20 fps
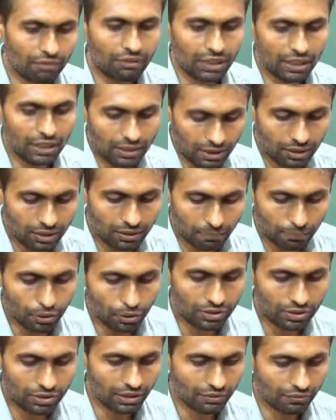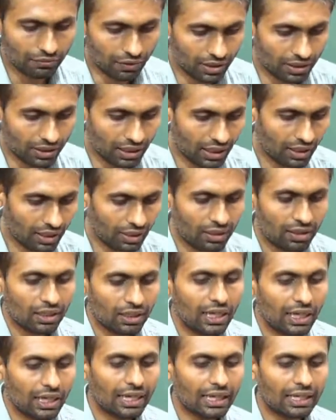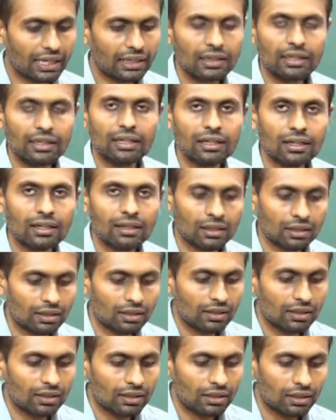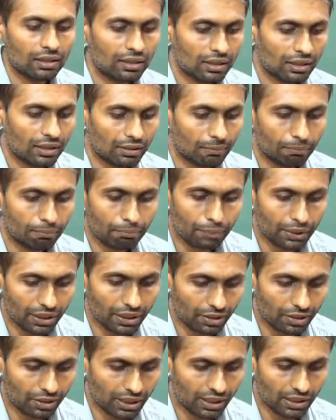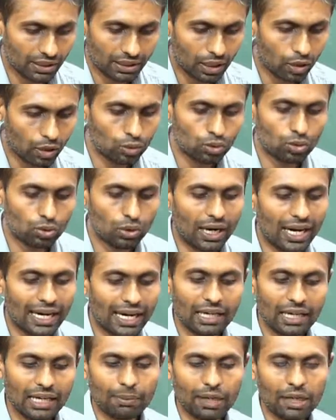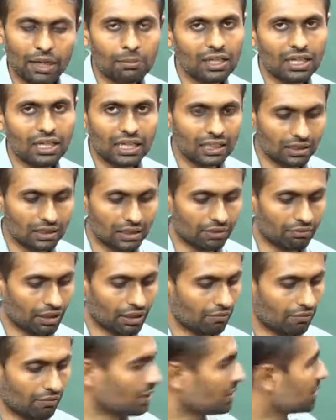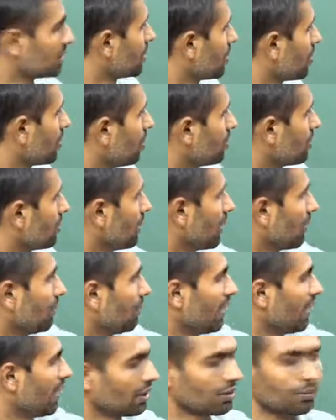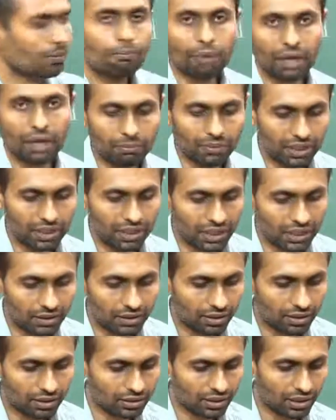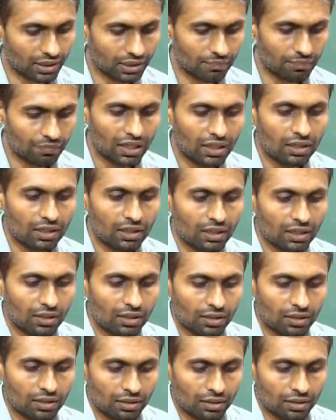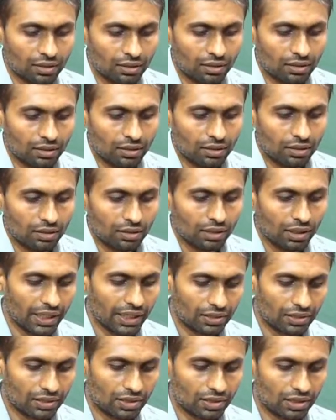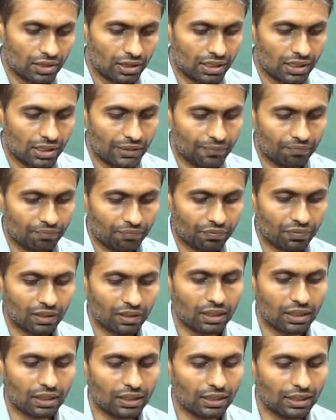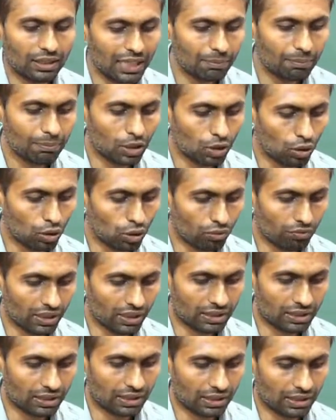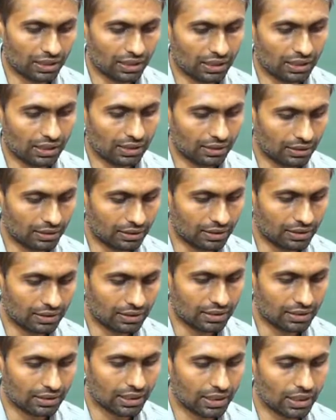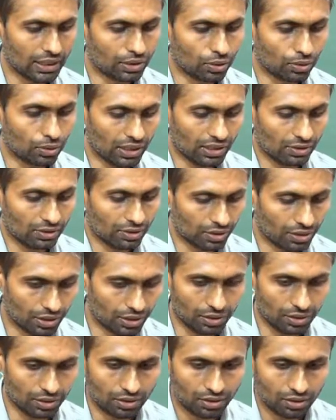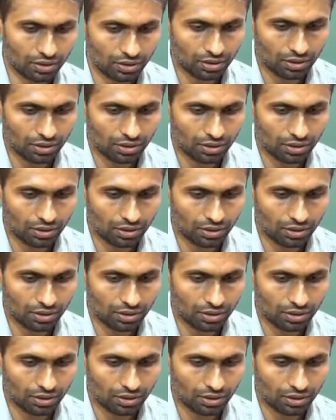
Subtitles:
will proceed further, and prior to that, how to add a primary key, that we have discussed. Alter table add primary key, that's it. Next, let me go with discussing today's session.